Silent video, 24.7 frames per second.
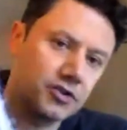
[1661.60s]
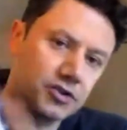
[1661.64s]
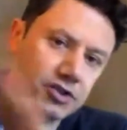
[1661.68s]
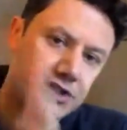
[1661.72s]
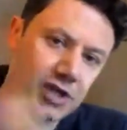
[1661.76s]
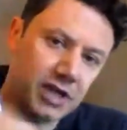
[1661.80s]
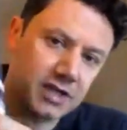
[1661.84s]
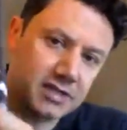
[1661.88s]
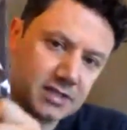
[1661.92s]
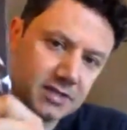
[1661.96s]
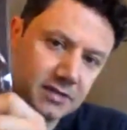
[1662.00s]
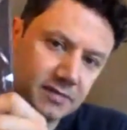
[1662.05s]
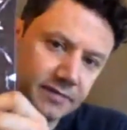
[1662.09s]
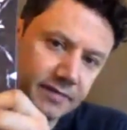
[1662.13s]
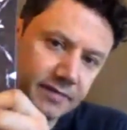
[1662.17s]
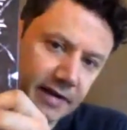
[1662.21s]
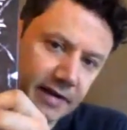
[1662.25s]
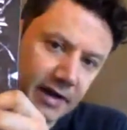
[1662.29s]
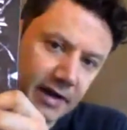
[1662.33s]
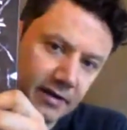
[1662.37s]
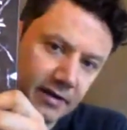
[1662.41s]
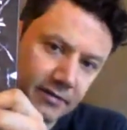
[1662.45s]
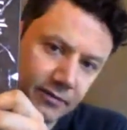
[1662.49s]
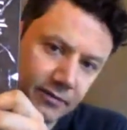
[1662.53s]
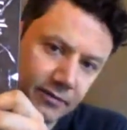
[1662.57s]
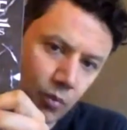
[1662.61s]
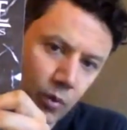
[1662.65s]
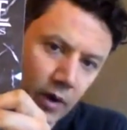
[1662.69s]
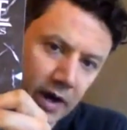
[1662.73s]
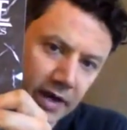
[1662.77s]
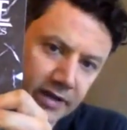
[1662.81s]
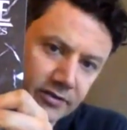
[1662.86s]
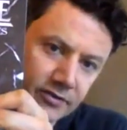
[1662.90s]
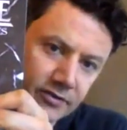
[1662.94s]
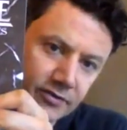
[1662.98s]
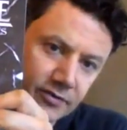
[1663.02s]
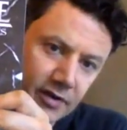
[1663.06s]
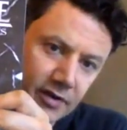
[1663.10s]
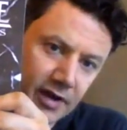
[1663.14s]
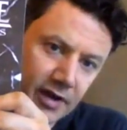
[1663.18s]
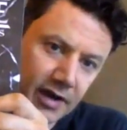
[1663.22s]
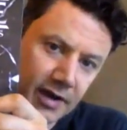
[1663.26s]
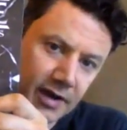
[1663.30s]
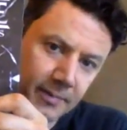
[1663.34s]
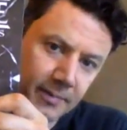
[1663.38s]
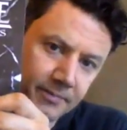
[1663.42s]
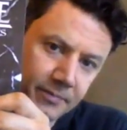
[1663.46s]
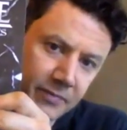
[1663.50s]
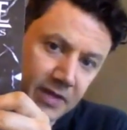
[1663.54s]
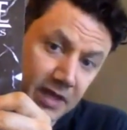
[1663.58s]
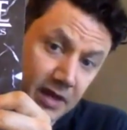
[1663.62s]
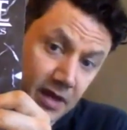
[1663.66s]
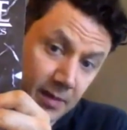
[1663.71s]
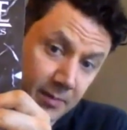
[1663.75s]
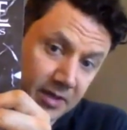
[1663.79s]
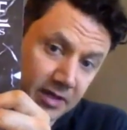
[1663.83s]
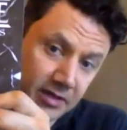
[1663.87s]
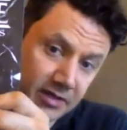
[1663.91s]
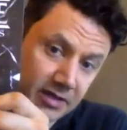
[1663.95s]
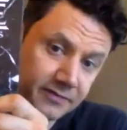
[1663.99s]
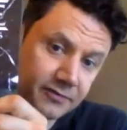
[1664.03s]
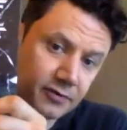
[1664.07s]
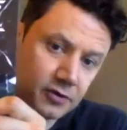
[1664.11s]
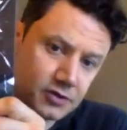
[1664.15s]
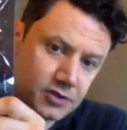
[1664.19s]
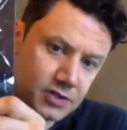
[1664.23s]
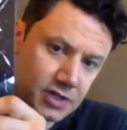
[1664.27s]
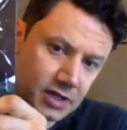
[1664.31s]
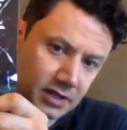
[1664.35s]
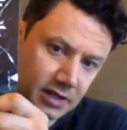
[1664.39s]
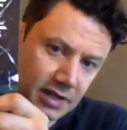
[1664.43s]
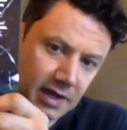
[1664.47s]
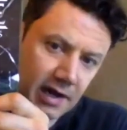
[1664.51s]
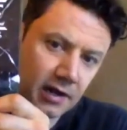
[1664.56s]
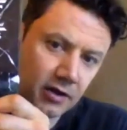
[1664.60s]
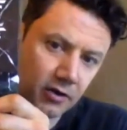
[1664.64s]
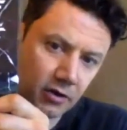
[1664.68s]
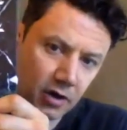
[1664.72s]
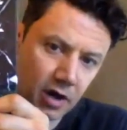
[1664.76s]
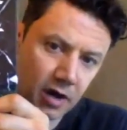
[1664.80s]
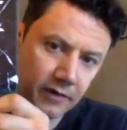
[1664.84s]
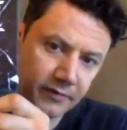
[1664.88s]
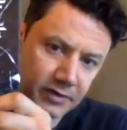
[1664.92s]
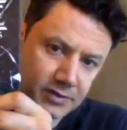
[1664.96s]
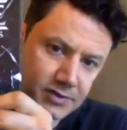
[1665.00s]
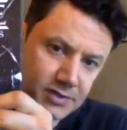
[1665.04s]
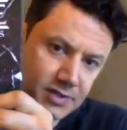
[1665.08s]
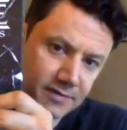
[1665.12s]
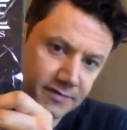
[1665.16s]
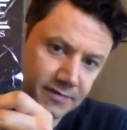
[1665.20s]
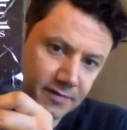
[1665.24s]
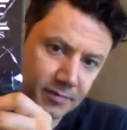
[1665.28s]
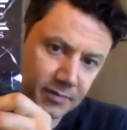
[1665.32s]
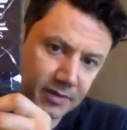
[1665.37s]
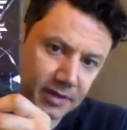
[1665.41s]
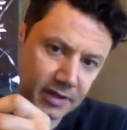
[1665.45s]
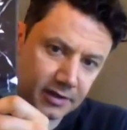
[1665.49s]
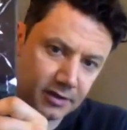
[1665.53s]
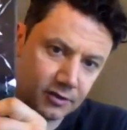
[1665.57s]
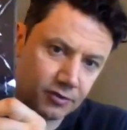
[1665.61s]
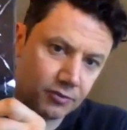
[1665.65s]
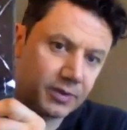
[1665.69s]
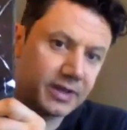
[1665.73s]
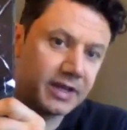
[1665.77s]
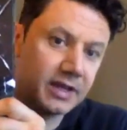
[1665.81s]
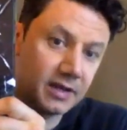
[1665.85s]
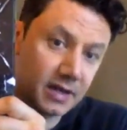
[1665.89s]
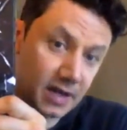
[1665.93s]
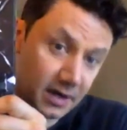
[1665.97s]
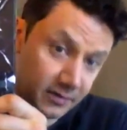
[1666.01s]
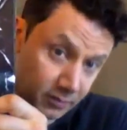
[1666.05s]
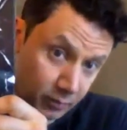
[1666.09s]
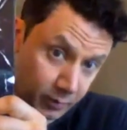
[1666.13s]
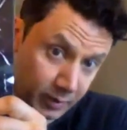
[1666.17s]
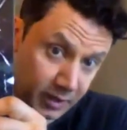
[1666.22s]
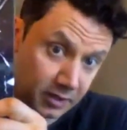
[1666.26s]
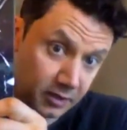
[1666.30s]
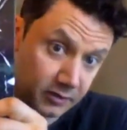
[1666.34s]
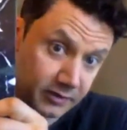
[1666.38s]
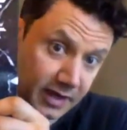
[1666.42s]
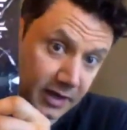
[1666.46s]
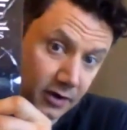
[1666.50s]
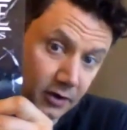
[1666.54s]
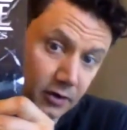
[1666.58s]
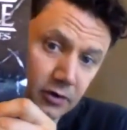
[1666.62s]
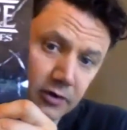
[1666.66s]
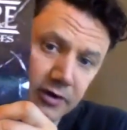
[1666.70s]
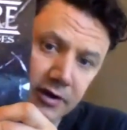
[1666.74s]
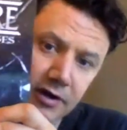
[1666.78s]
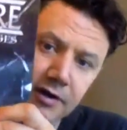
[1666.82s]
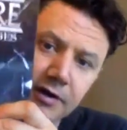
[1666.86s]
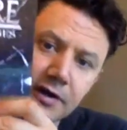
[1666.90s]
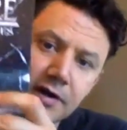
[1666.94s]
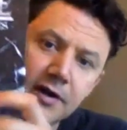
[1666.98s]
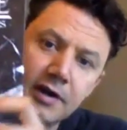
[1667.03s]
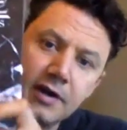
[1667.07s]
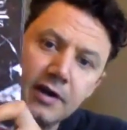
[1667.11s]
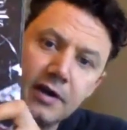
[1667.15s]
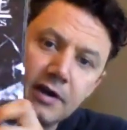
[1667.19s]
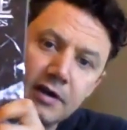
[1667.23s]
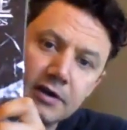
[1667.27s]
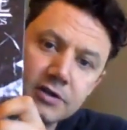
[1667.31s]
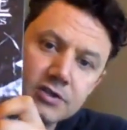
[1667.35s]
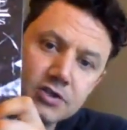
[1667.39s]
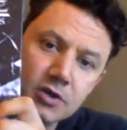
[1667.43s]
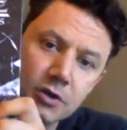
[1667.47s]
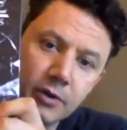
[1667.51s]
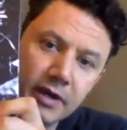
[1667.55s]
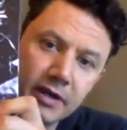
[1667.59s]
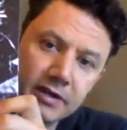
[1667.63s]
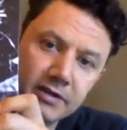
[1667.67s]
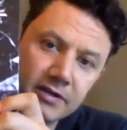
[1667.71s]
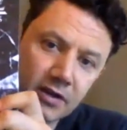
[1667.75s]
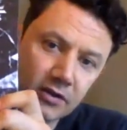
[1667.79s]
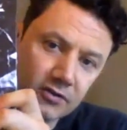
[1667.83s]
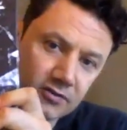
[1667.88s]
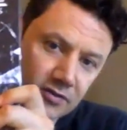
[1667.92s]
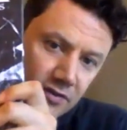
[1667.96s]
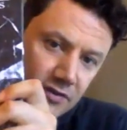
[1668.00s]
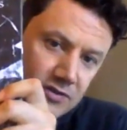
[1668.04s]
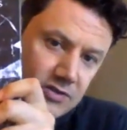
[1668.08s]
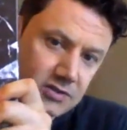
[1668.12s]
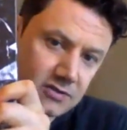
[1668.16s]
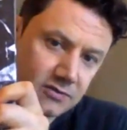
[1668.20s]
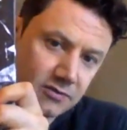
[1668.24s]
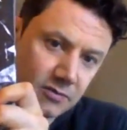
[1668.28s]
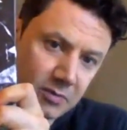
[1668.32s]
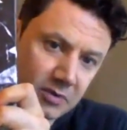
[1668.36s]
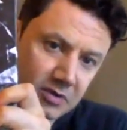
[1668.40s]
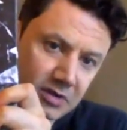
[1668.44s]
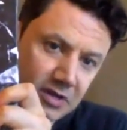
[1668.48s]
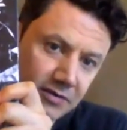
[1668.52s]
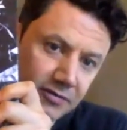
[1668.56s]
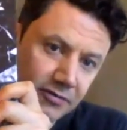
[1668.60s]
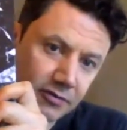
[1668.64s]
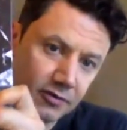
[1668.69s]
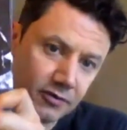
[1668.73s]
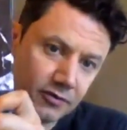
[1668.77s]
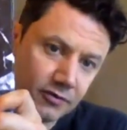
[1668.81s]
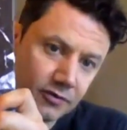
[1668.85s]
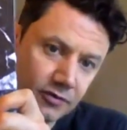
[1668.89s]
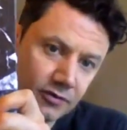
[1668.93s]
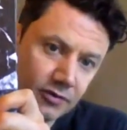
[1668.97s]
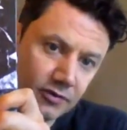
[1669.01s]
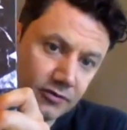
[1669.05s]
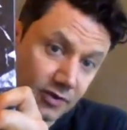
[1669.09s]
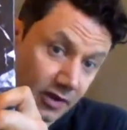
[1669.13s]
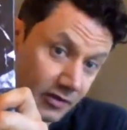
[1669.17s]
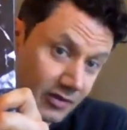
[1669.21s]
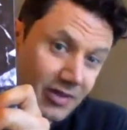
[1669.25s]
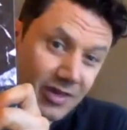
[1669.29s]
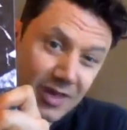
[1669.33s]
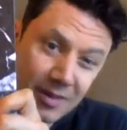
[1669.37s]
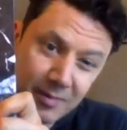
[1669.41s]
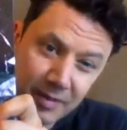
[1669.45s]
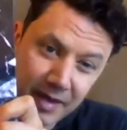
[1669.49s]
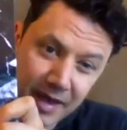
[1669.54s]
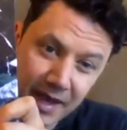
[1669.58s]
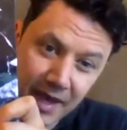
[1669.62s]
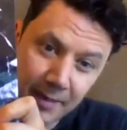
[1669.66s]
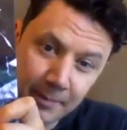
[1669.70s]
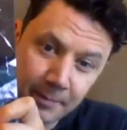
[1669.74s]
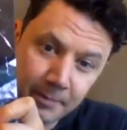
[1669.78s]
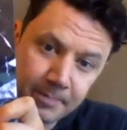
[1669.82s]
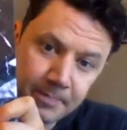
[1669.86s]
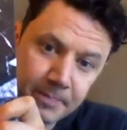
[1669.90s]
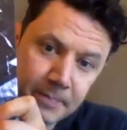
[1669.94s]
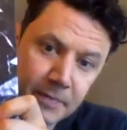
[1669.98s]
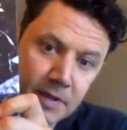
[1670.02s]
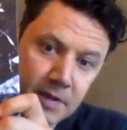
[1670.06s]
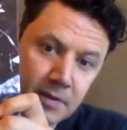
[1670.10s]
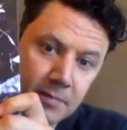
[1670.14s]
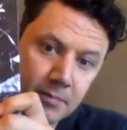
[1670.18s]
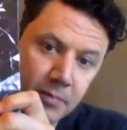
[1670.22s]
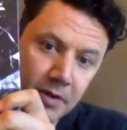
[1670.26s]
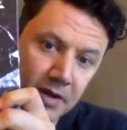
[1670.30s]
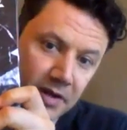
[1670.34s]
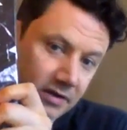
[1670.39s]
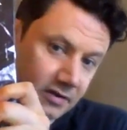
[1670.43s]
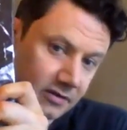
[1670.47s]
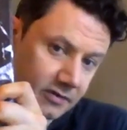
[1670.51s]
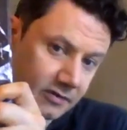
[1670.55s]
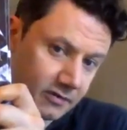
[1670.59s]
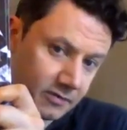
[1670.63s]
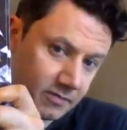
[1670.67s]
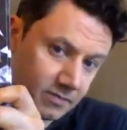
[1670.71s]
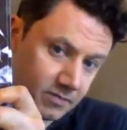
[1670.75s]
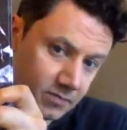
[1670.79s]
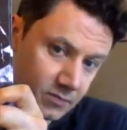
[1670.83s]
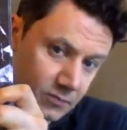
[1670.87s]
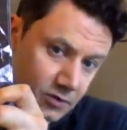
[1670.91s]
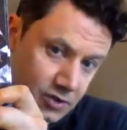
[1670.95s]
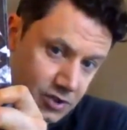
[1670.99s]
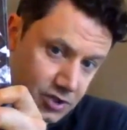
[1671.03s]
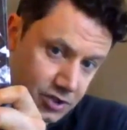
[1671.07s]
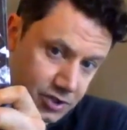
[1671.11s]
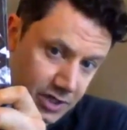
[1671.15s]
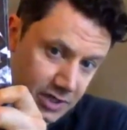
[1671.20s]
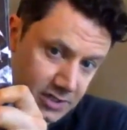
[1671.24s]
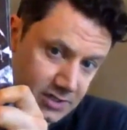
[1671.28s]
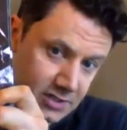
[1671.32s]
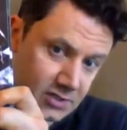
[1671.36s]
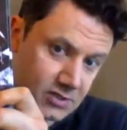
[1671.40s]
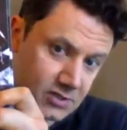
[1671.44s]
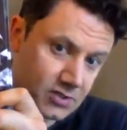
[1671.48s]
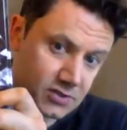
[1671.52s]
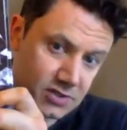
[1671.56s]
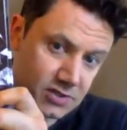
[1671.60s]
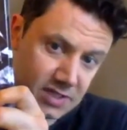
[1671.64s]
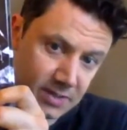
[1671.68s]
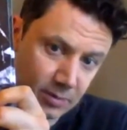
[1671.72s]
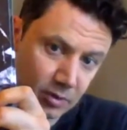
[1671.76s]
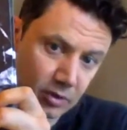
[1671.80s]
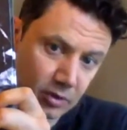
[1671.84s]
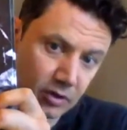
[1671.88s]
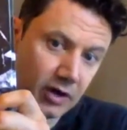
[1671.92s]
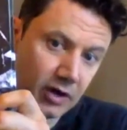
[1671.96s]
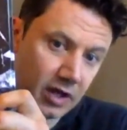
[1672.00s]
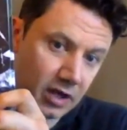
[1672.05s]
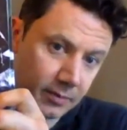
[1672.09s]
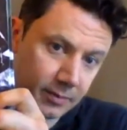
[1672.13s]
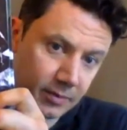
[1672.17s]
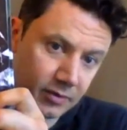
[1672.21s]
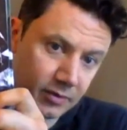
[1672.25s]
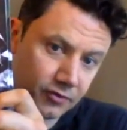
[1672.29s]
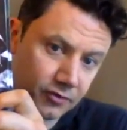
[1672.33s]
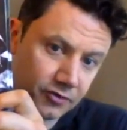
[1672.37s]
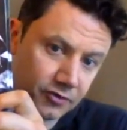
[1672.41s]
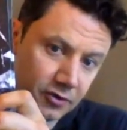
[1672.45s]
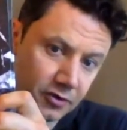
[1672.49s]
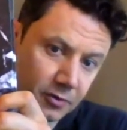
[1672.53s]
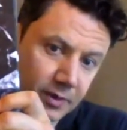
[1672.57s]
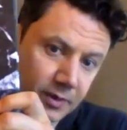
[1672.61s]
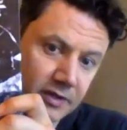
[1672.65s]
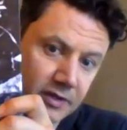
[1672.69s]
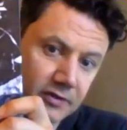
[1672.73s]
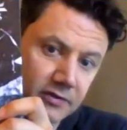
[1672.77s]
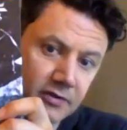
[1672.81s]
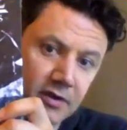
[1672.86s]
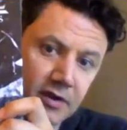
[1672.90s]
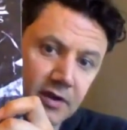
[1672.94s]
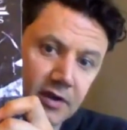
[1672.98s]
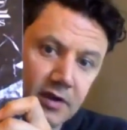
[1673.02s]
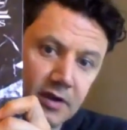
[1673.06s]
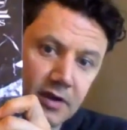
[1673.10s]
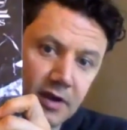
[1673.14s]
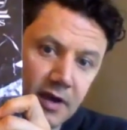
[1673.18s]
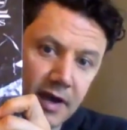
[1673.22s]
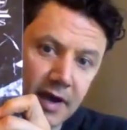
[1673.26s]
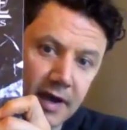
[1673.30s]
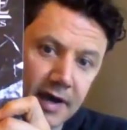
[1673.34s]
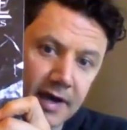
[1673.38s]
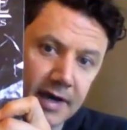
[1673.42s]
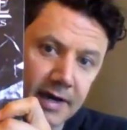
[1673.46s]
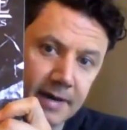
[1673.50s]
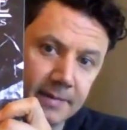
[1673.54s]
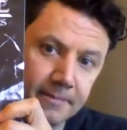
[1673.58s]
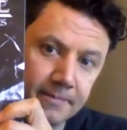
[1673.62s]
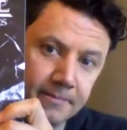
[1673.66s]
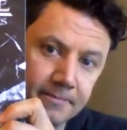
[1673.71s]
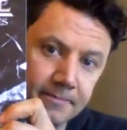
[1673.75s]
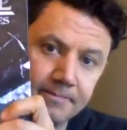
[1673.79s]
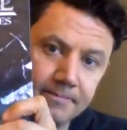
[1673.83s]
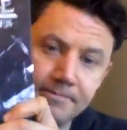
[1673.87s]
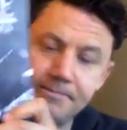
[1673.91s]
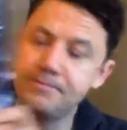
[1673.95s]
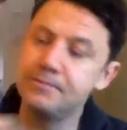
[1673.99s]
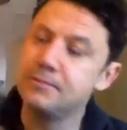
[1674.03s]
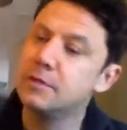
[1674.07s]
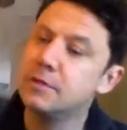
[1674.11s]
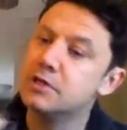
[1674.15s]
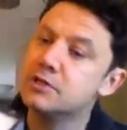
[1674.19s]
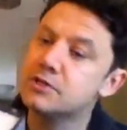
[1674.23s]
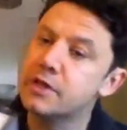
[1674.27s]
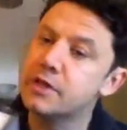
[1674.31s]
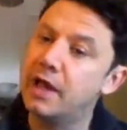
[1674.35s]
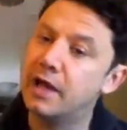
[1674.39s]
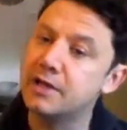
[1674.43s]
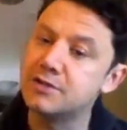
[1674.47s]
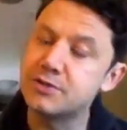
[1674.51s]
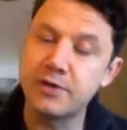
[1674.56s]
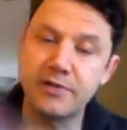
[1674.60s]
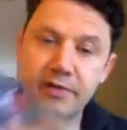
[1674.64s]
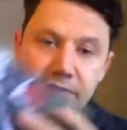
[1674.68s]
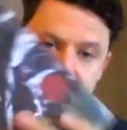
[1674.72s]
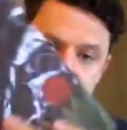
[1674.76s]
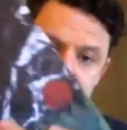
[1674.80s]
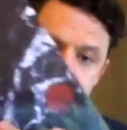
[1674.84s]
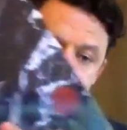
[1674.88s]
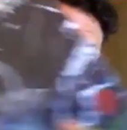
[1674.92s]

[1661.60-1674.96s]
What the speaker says: suggestive of what it differs in color, obviously, from the green cover we looked at earlier. So it tells you this is from a different, it's not the same game, but it suggests it's similar elements to it. So yeah, so I think that's